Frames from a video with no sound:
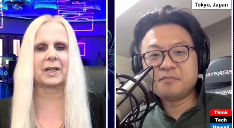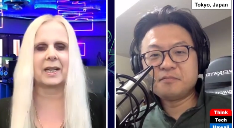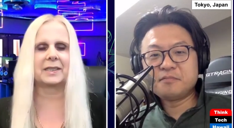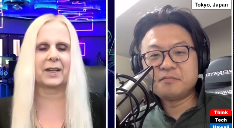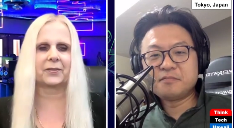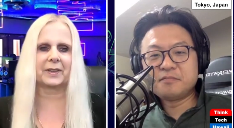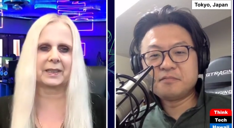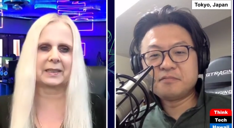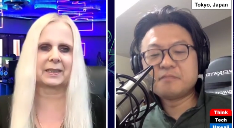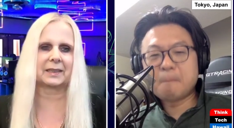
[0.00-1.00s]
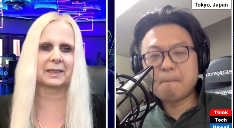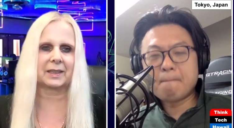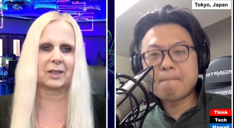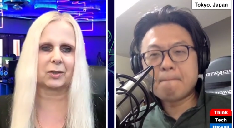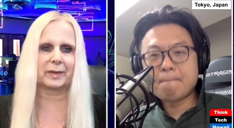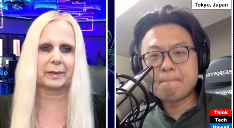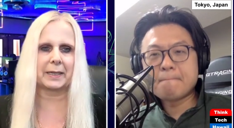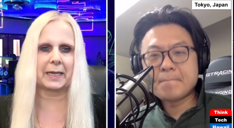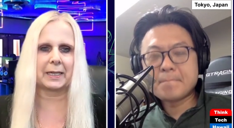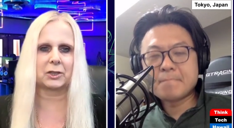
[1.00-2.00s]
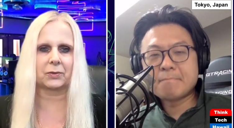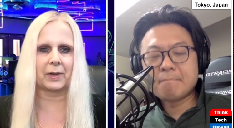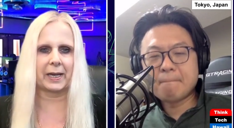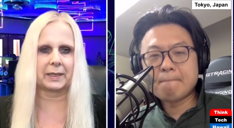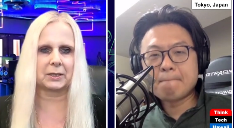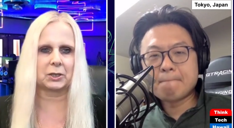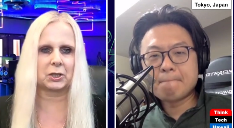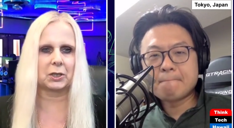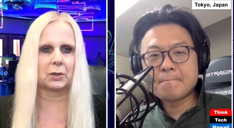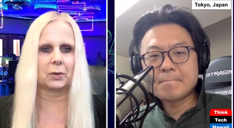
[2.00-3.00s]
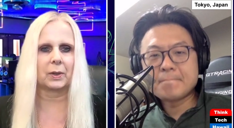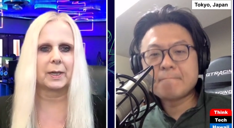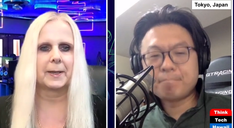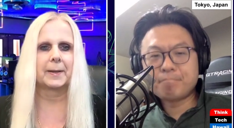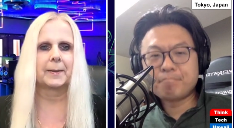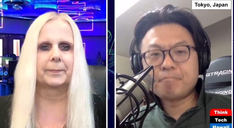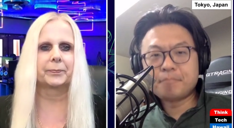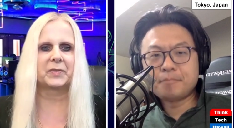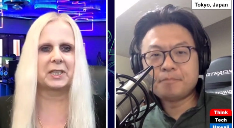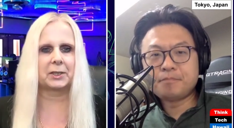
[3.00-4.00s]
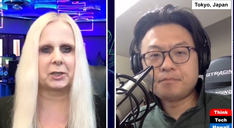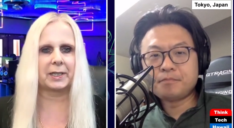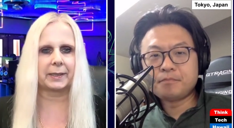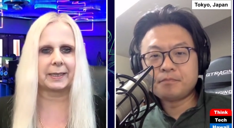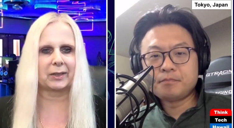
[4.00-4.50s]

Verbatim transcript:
Speaker 1: Sure, and I definitely think that there's a trend to teaching